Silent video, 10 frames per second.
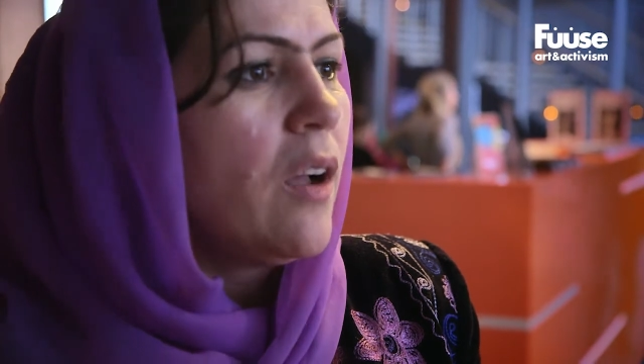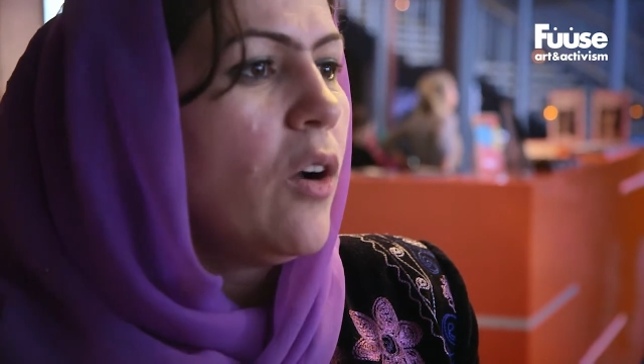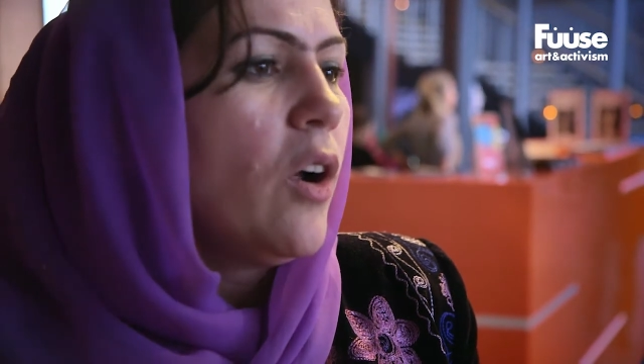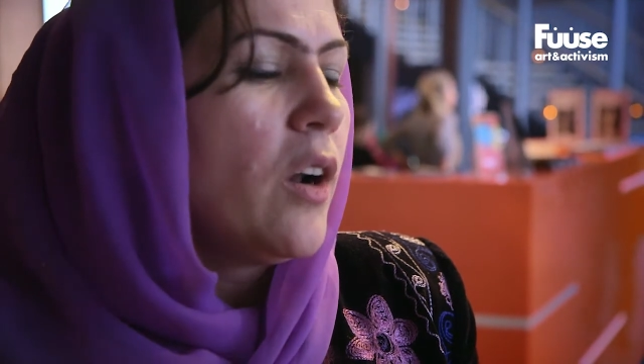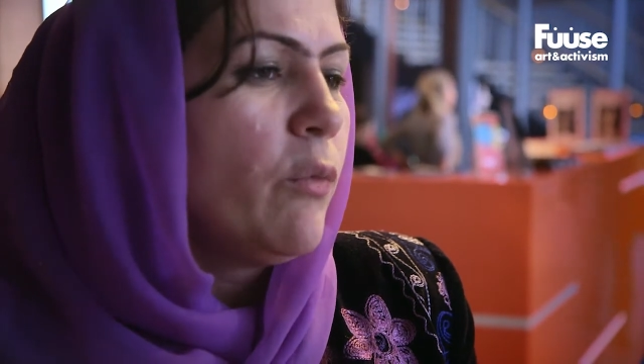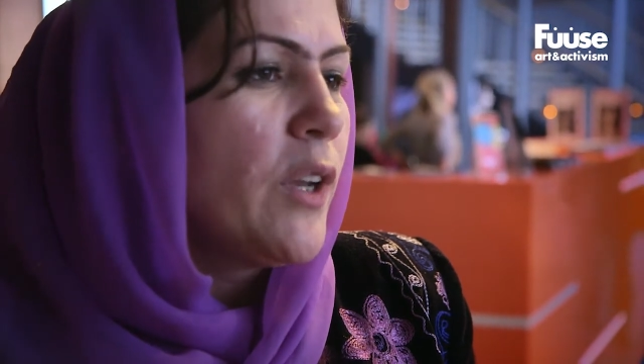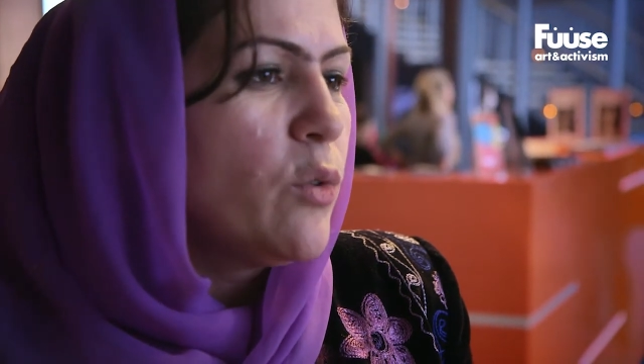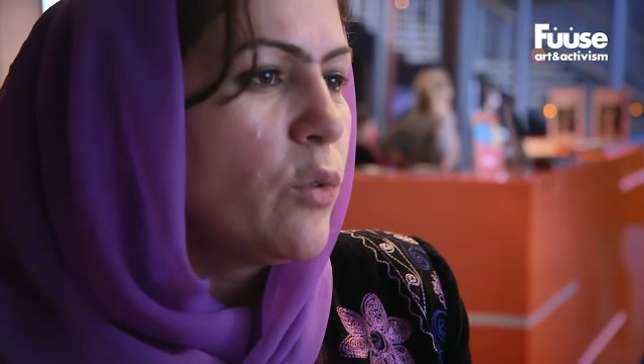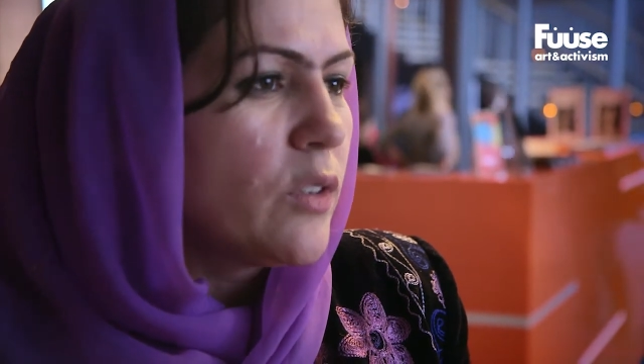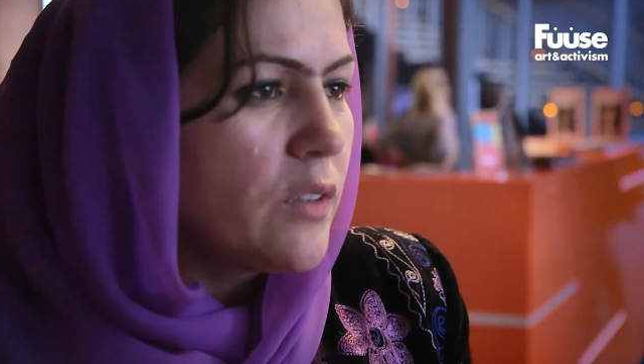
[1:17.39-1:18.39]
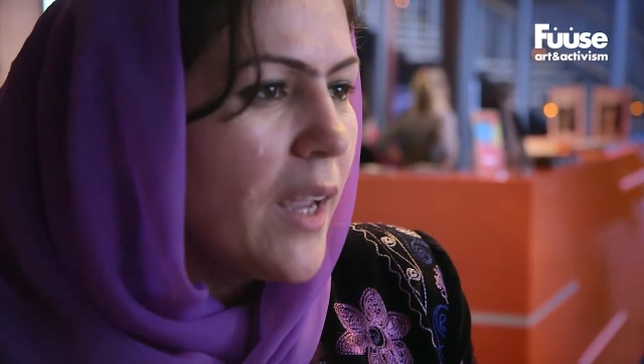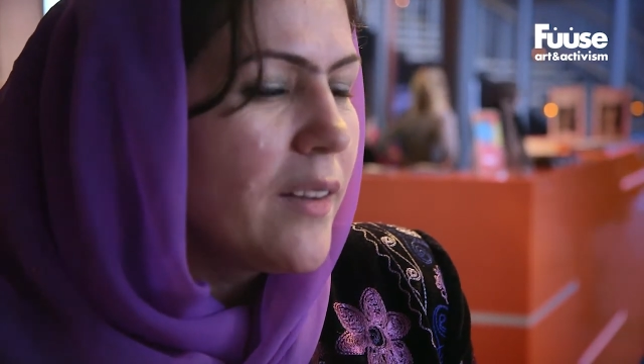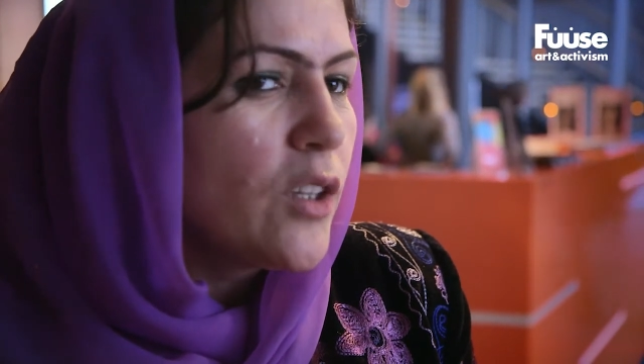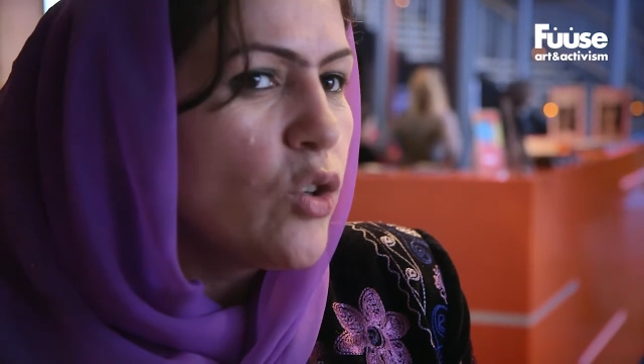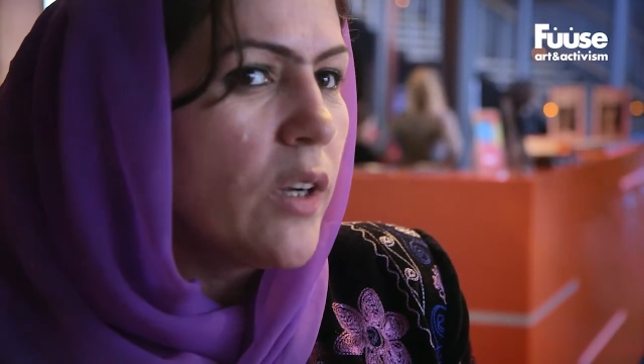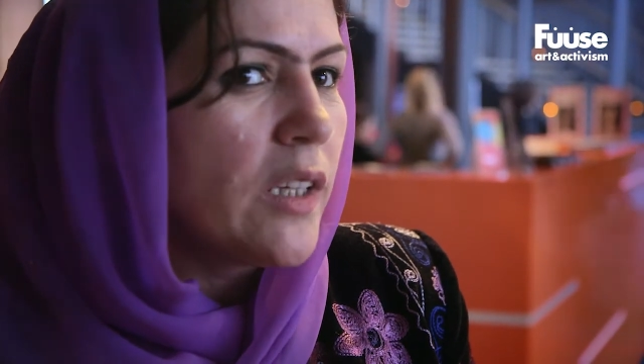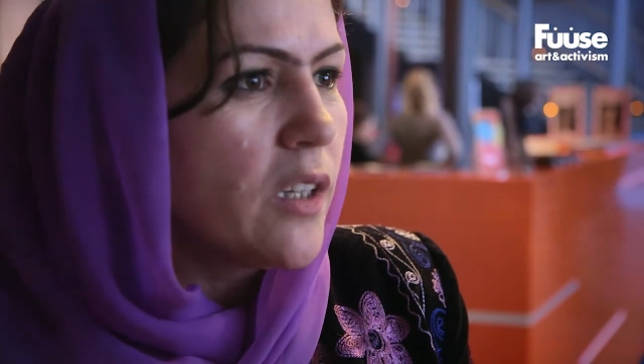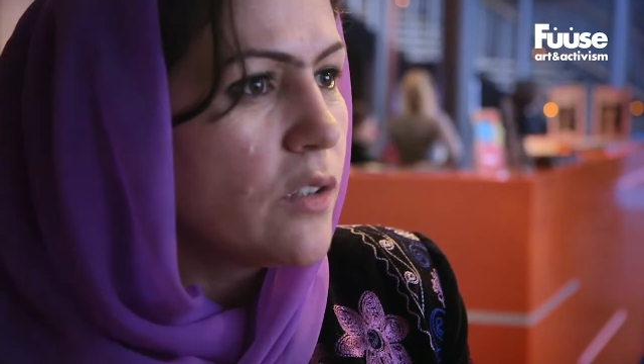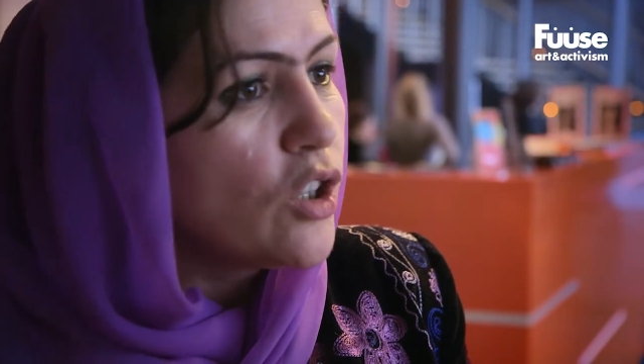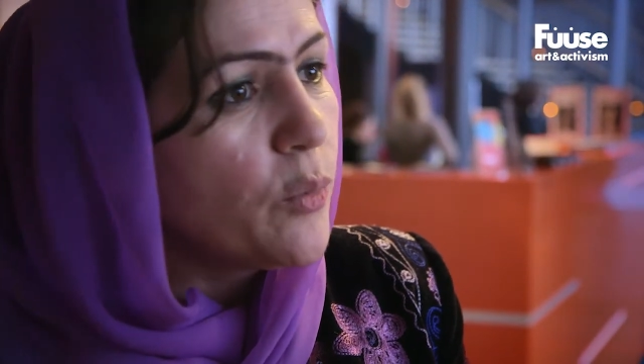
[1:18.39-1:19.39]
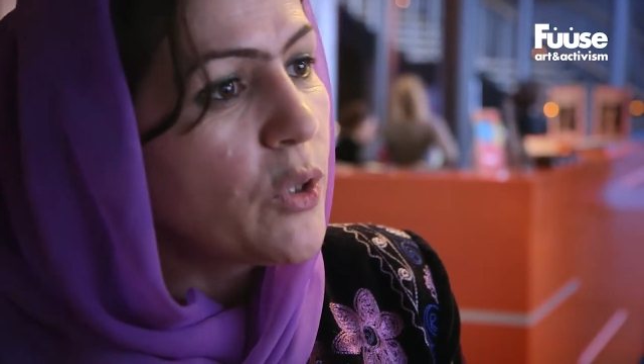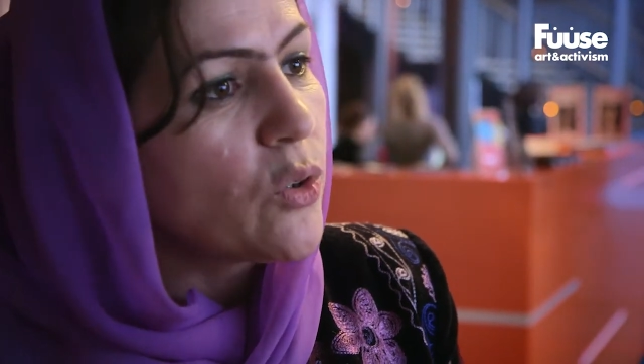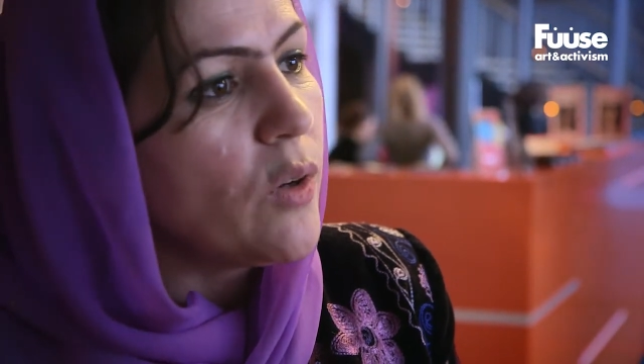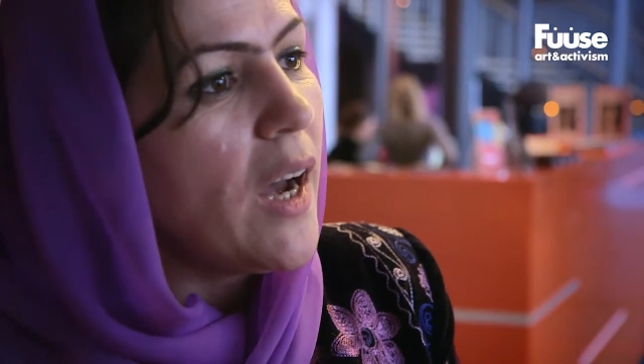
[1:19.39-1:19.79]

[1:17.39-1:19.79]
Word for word: uh, or when you think that you can contribute to